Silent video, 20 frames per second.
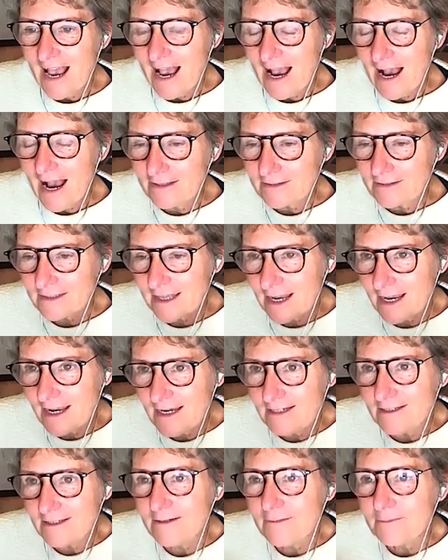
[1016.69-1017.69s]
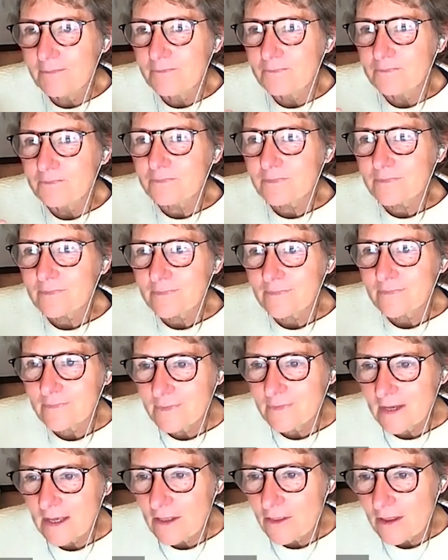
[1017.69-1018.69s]
And then
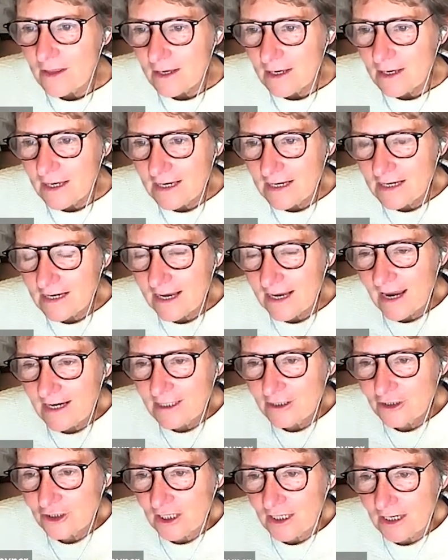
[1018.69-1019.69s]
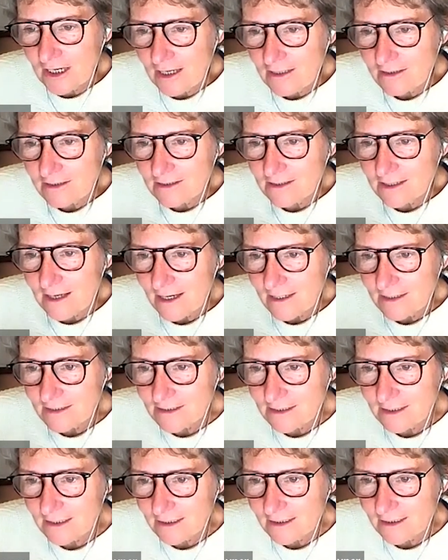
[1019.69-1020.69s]
engaging
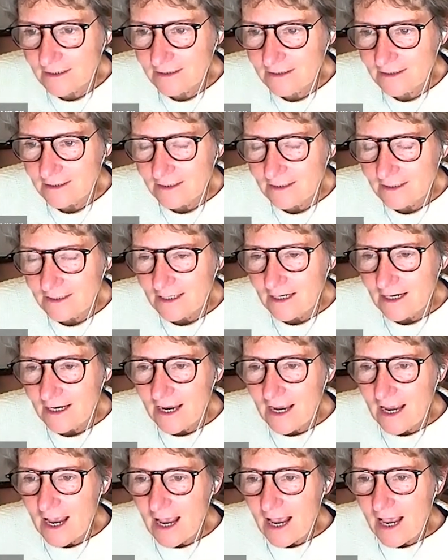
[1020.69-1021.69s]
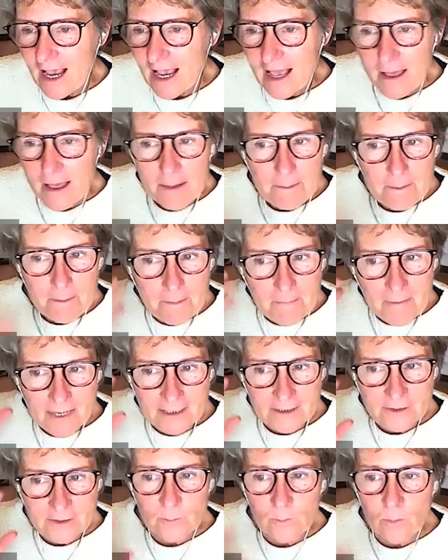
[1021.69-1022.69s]
uncertainty
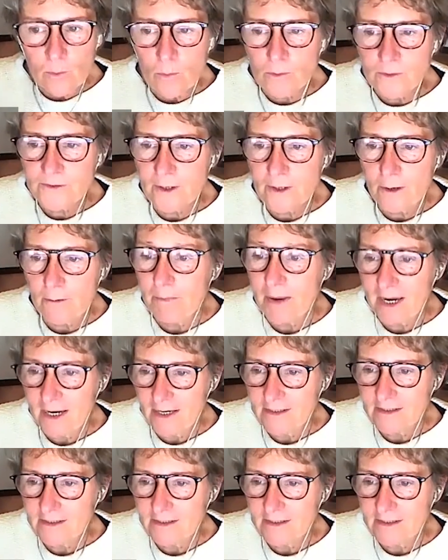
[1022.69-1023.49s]
makes you also pay